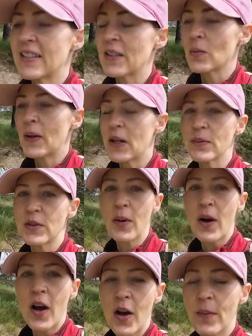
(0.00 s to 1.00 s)
it says welcome to
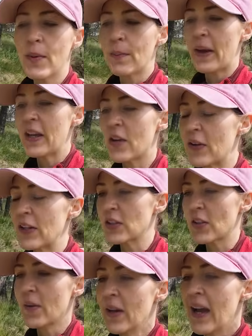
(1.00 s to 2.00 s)
our home and bakery,
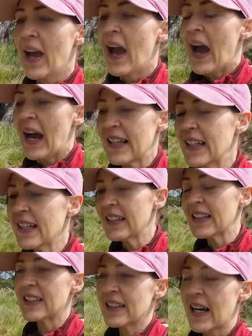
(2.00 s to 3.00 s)
so I think
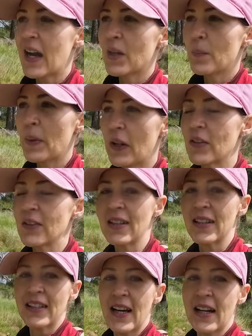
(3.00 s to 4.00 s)
this is kind of built onto
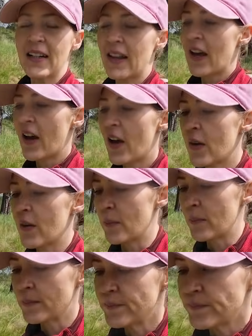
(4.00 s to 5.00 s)
the side of their
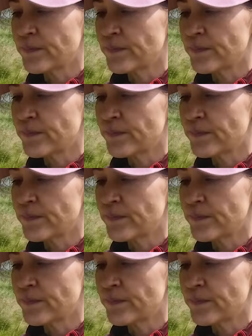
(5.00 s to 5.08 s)
home